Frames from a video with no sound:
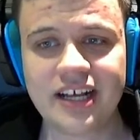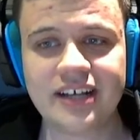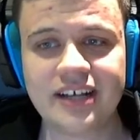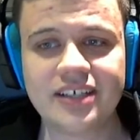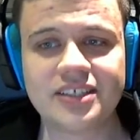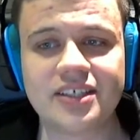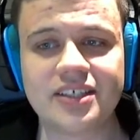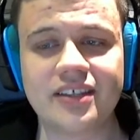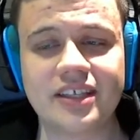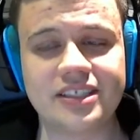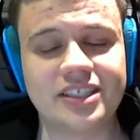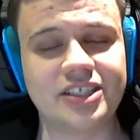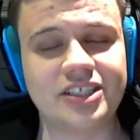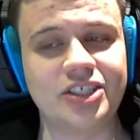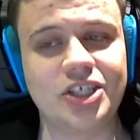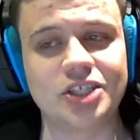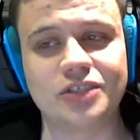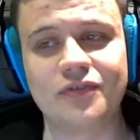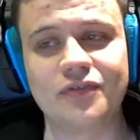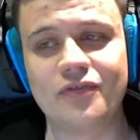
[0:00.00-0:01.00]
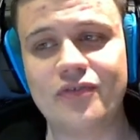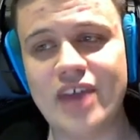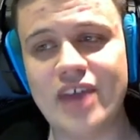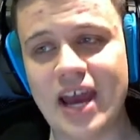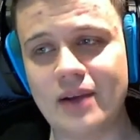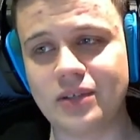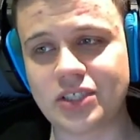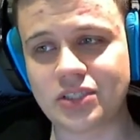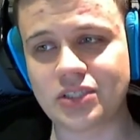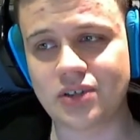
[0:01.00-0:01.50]
So this is just
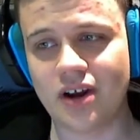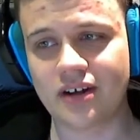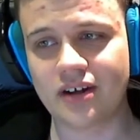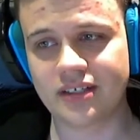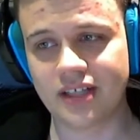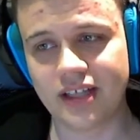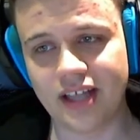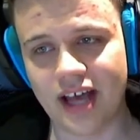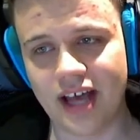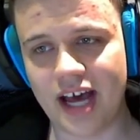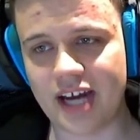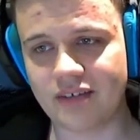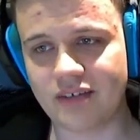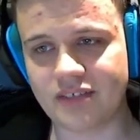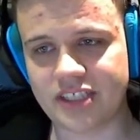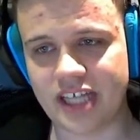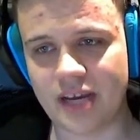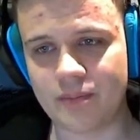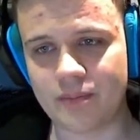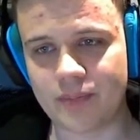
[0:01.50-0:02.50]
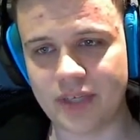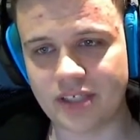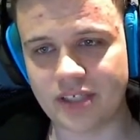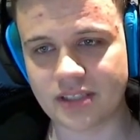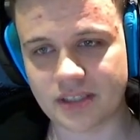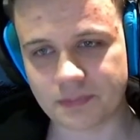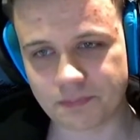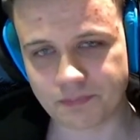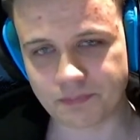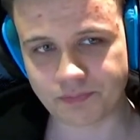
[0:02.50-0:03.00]
very strong in a lot of
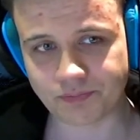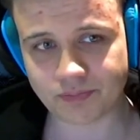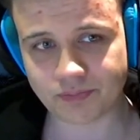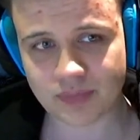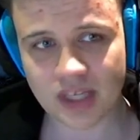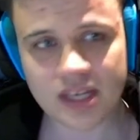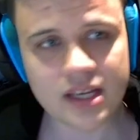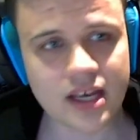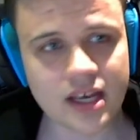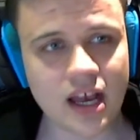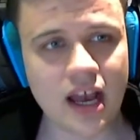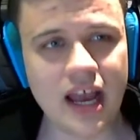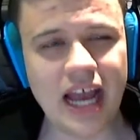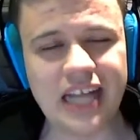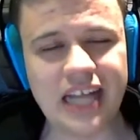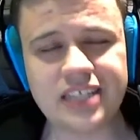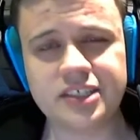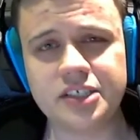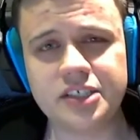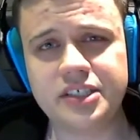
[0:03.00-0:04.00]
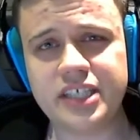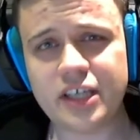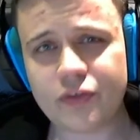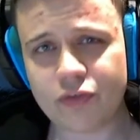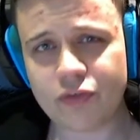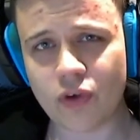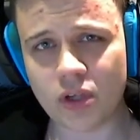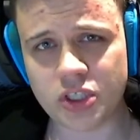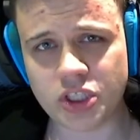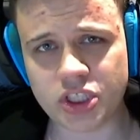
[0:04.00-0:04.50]
champions. It's a
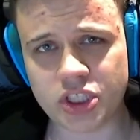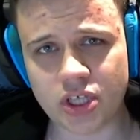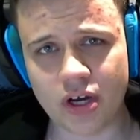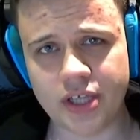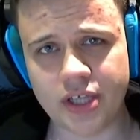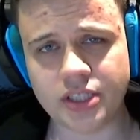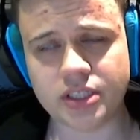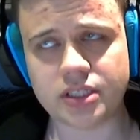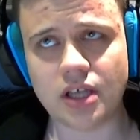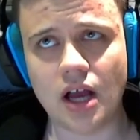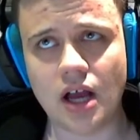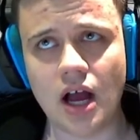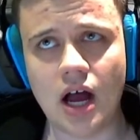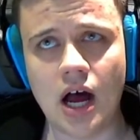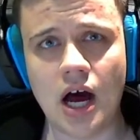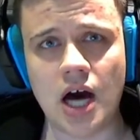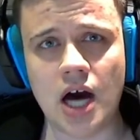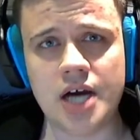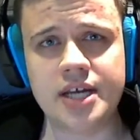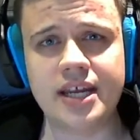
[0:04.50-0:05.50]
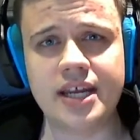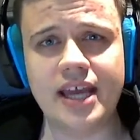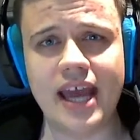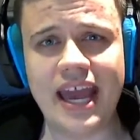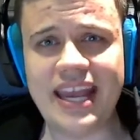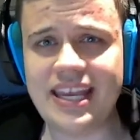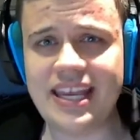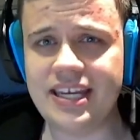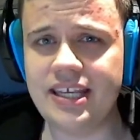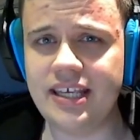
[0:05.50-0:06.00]
default choice on
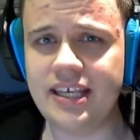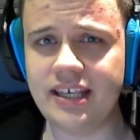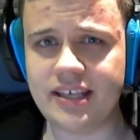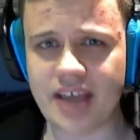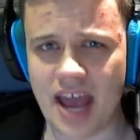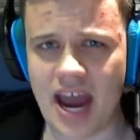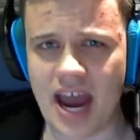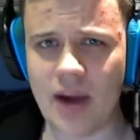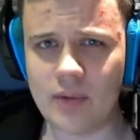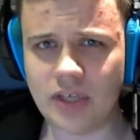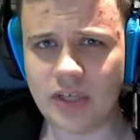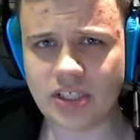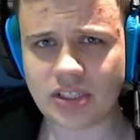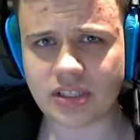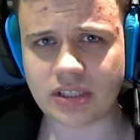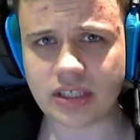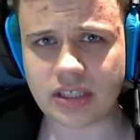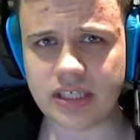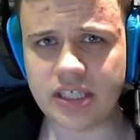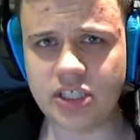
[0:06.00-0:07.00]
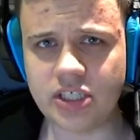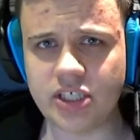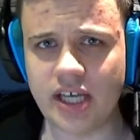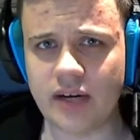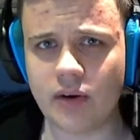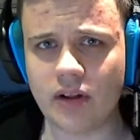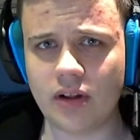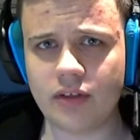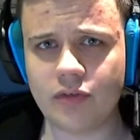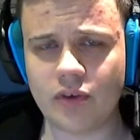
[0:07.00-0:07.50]
AD carries in
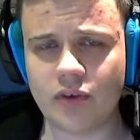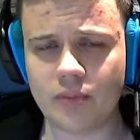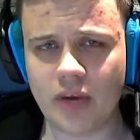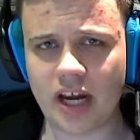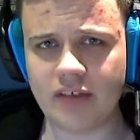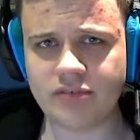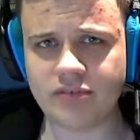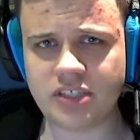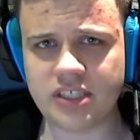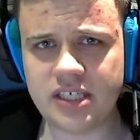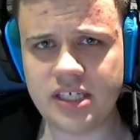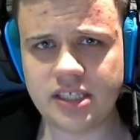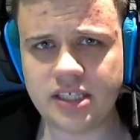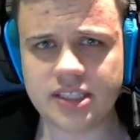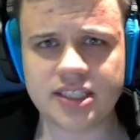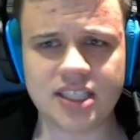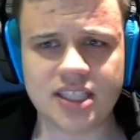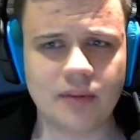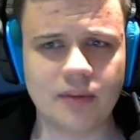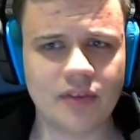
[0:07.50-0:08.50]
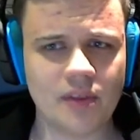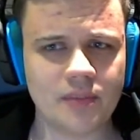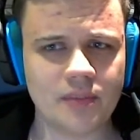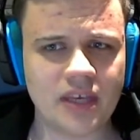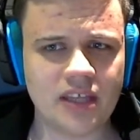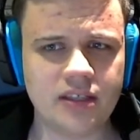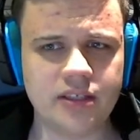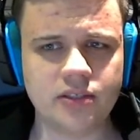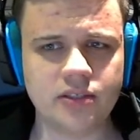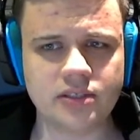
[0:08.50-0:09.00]
general, from what I've seen. Some of them
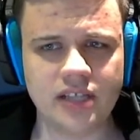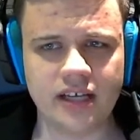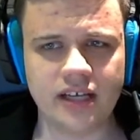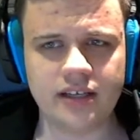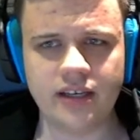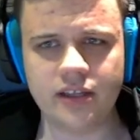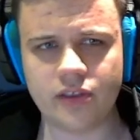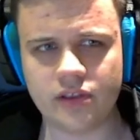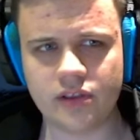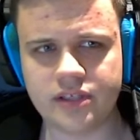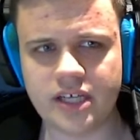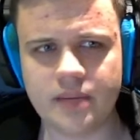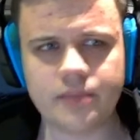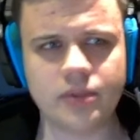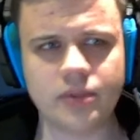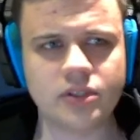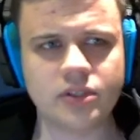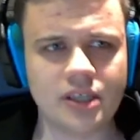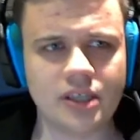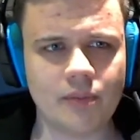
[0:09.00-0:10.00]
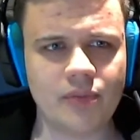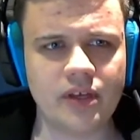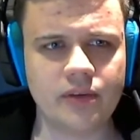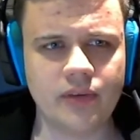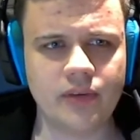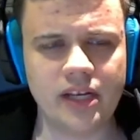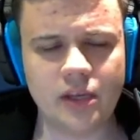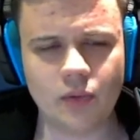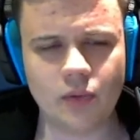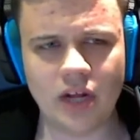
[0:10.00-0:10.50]
can use like Lethal Tempo or something
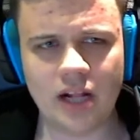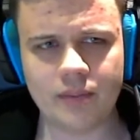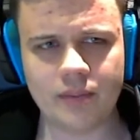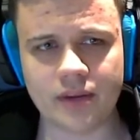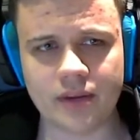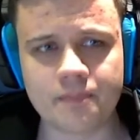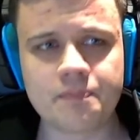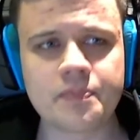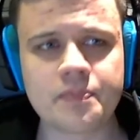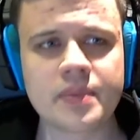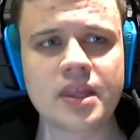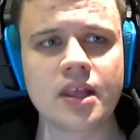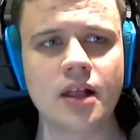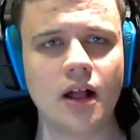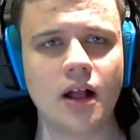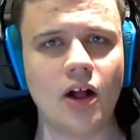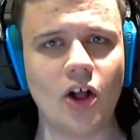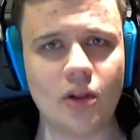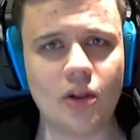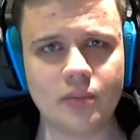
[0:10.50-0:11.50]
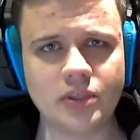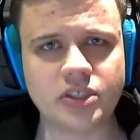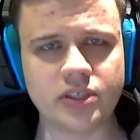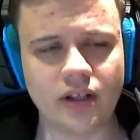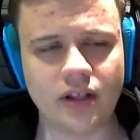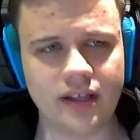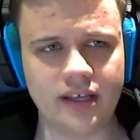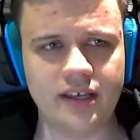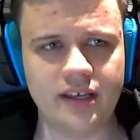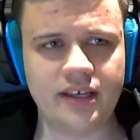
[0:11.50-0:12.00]
really well, but almost
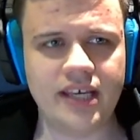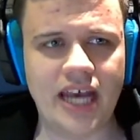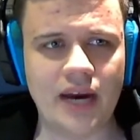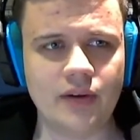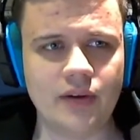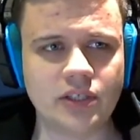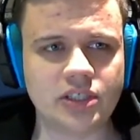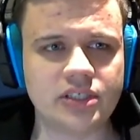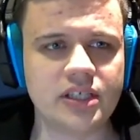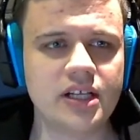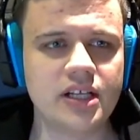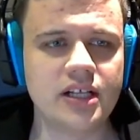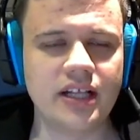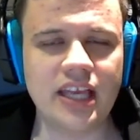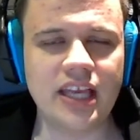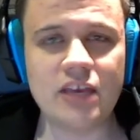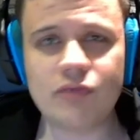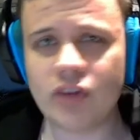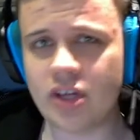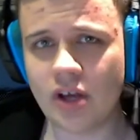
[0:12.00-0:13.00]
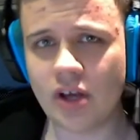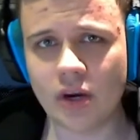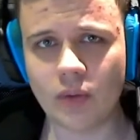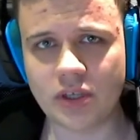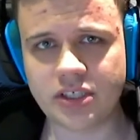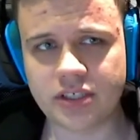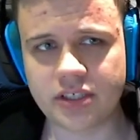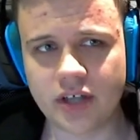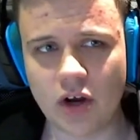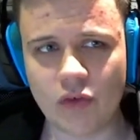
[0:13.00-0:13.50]
all AD carries, if you don't know
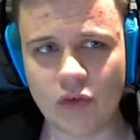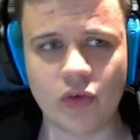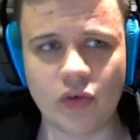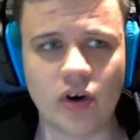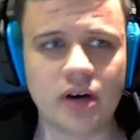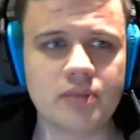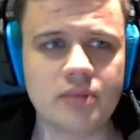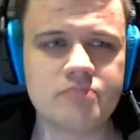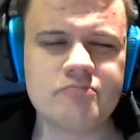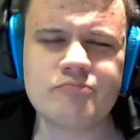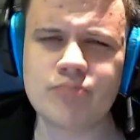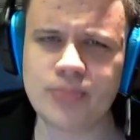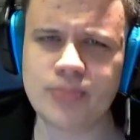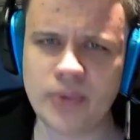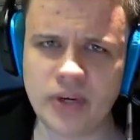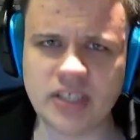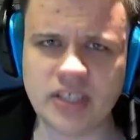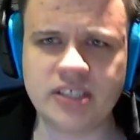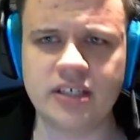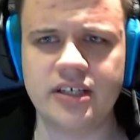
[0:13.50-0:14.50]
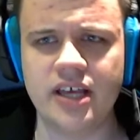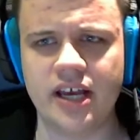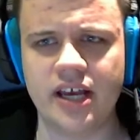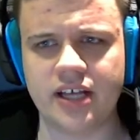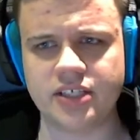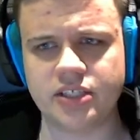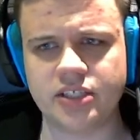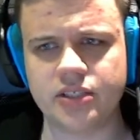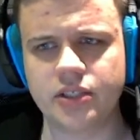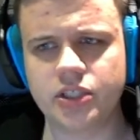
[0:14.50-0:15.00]
what to go for, press the attack
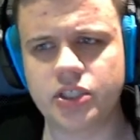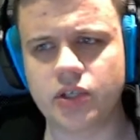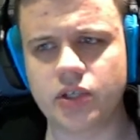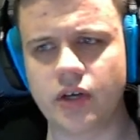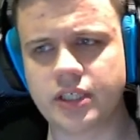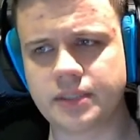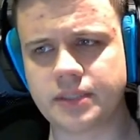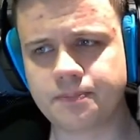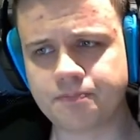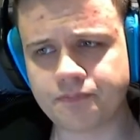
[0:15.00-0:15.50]
is a good choice.